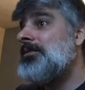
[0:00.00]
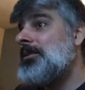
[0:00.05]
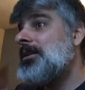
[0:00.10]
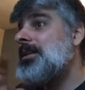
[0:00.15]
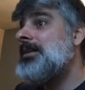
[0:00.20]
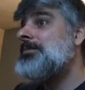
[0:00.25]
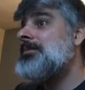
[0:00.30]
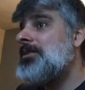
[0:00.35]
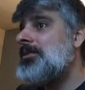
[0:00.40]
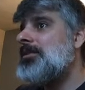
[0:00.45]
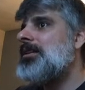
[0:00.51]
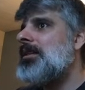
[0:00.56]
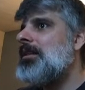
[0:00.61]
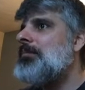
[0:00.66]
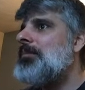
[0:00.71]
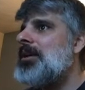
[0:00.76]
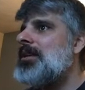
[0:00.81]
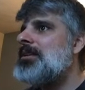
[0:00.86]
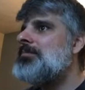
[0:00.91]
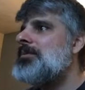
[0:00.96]
So it keeps sort of
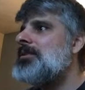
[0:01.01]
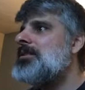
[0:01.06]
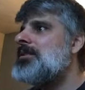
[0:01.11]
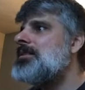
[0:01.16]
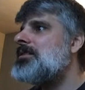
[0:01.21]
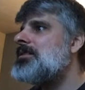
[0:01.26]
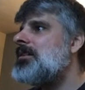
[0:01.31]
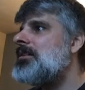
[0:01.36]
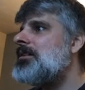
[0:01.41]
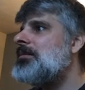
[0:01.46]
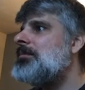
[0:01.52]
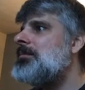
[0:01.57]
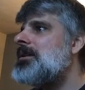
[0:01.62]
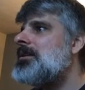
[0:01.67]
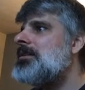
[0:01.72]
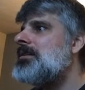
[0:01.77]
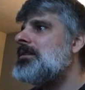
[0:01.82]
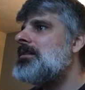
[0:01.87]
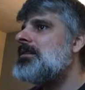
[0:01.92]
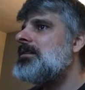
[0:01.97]
the best position on the
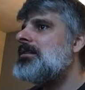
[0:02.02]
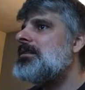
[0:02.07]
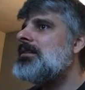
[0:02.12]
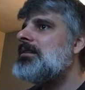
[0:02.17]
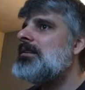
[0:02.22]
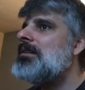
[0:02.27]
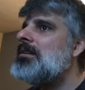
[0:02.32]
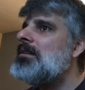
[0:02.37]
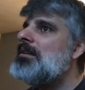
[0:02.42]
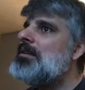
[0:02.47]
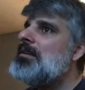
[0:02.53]
misses.